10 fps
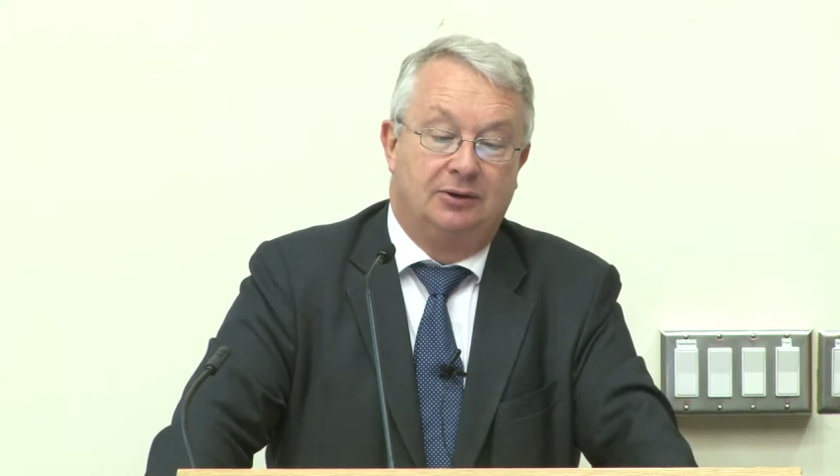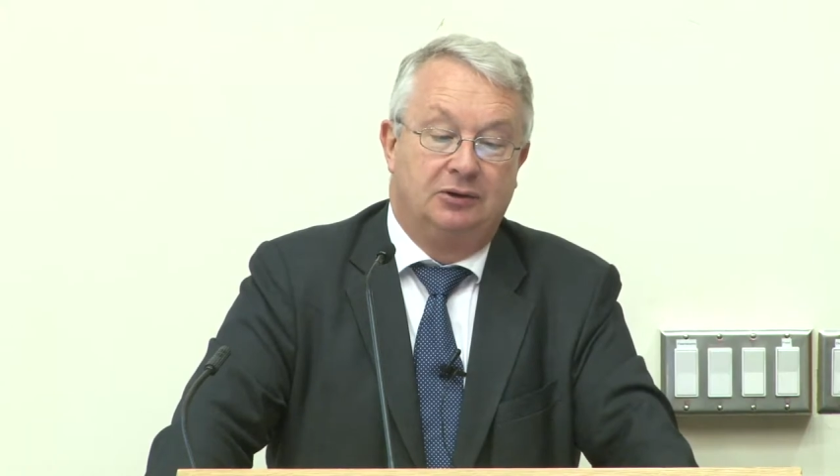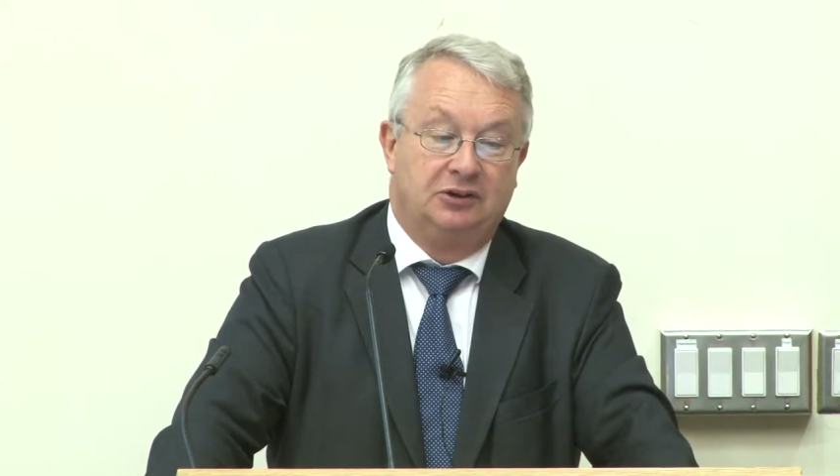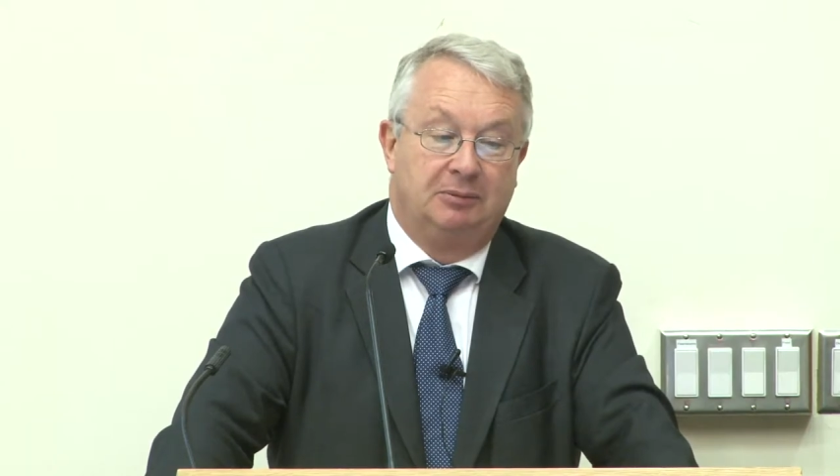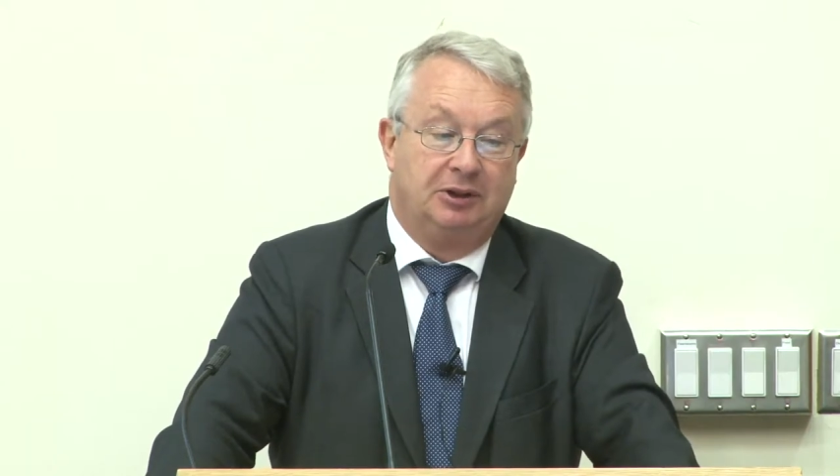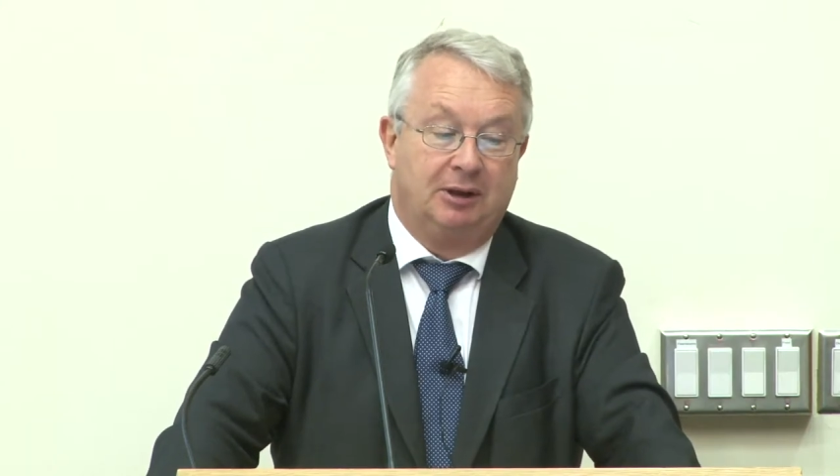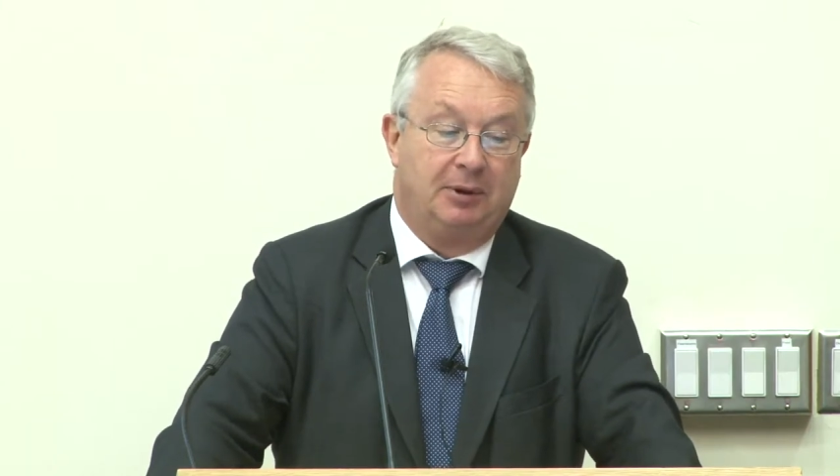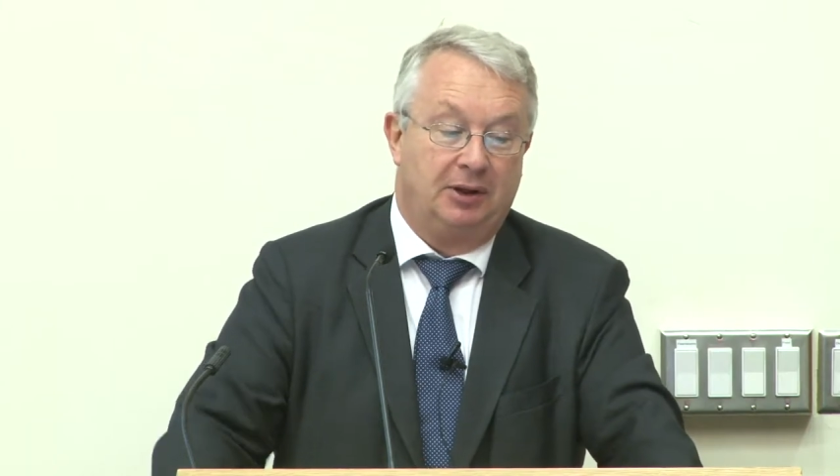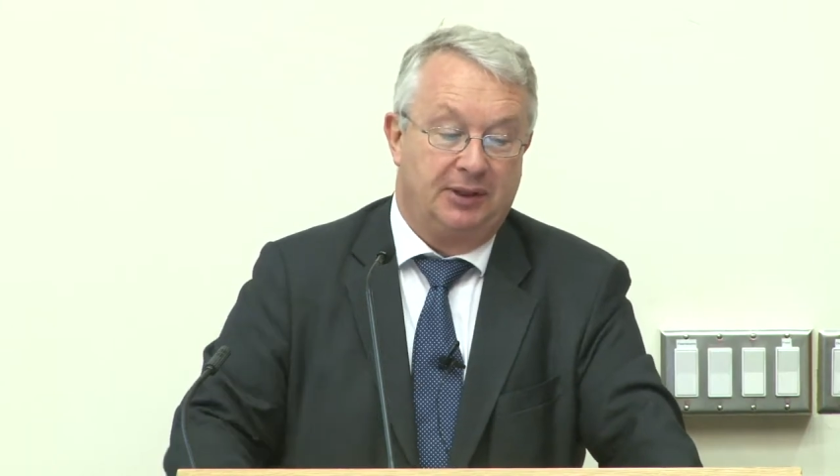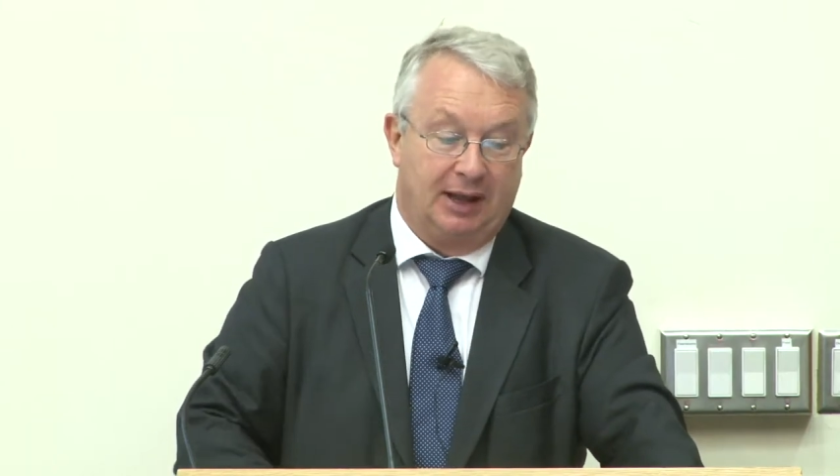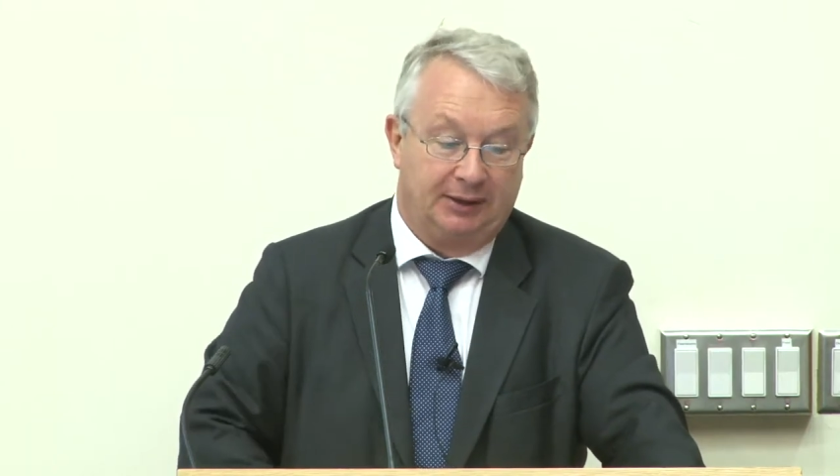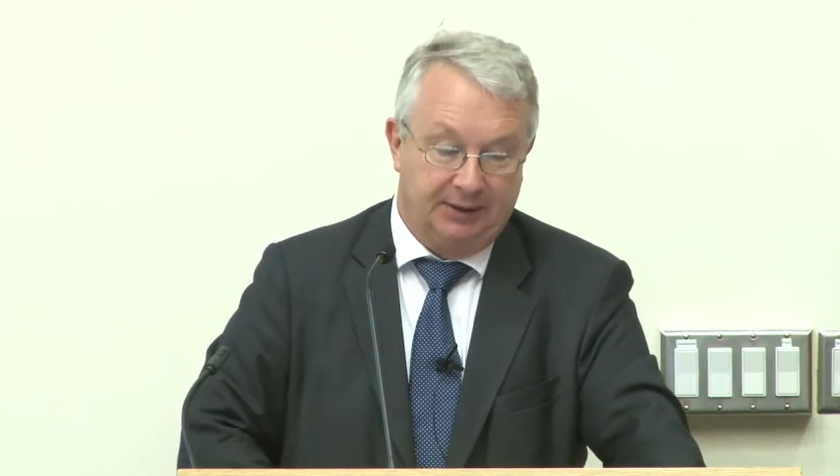do something about that.